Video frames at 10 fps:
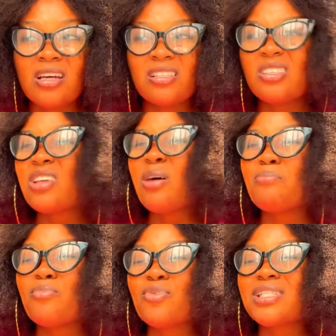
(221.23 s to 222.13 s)
this
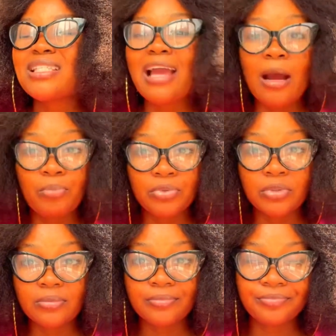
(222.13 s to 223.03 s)
mostly
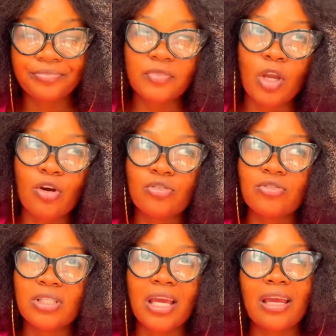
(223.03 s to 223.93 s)
happen in a
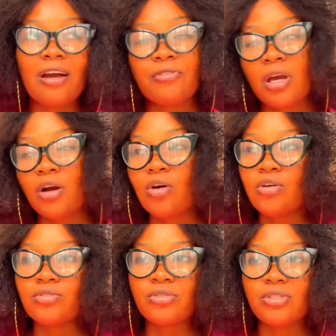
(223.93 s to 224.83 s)
country like African
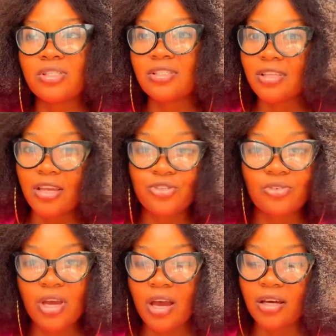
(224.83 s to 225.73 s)
countries,
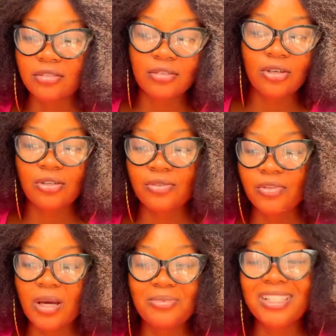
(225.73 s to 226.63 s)
Nigeria and all of
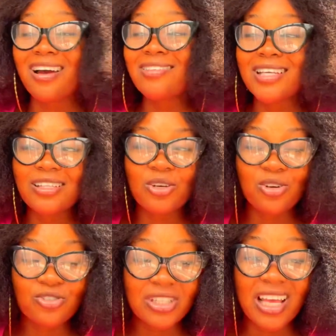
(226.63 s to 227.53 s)
that. But then outside the
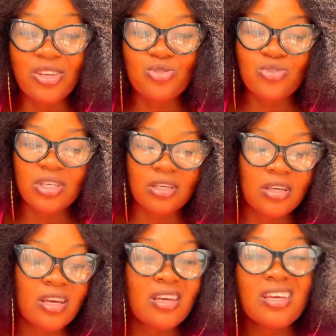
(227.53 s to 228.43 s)
country like UK,
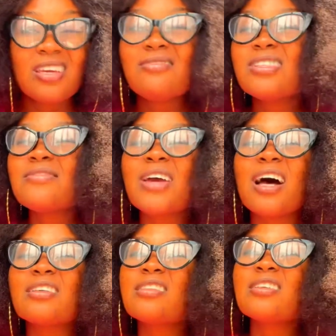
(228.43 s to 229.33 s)
even if you
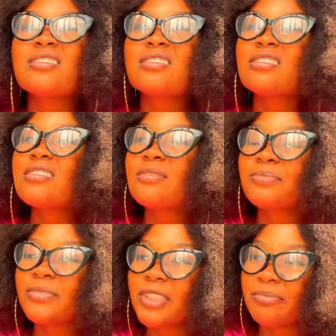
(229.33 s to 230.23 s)
are studying
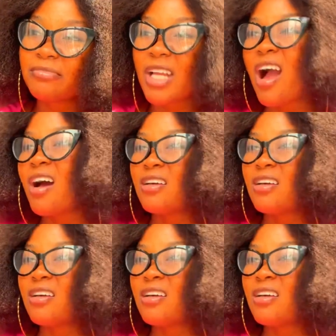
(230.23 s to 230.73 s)
I